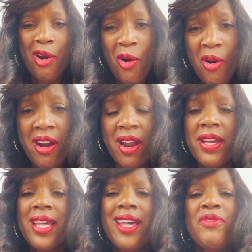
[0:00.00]
Or
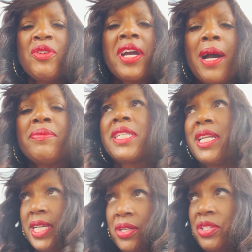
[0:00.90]
if you come to the
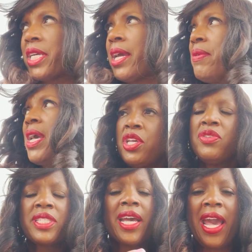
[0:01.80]
dealership,
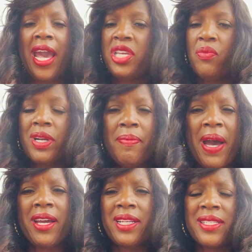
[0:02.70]
you say, hey, you want to buy
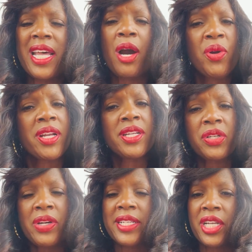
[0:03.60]
your lease out? We're going to
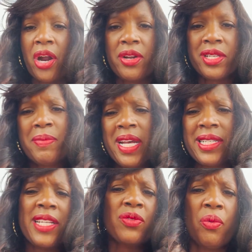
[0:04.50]
do it as a courtesy because
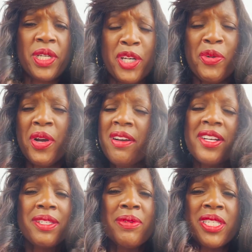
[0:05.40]
that's what we do.
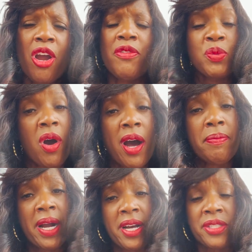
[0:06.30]
Customer service. We're all
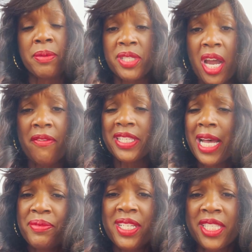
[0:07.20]
about customer service.
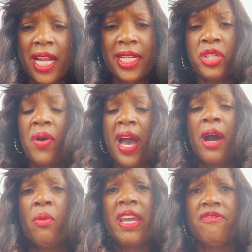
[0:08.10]
I'm just telling you
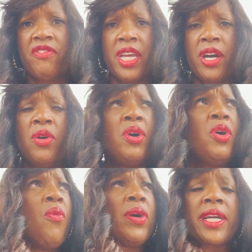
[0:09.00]
how we feel
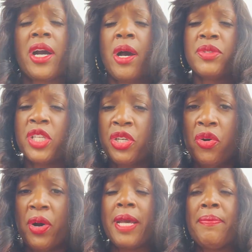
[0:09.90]
when it comes to
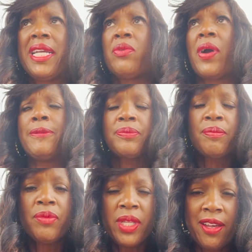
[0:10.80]
doing it. But anyway,
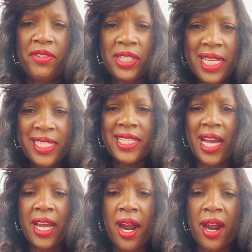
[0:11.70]
if you're leasing
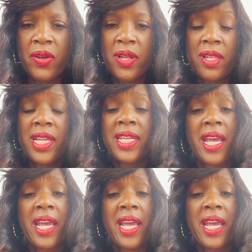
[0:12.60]
that car, then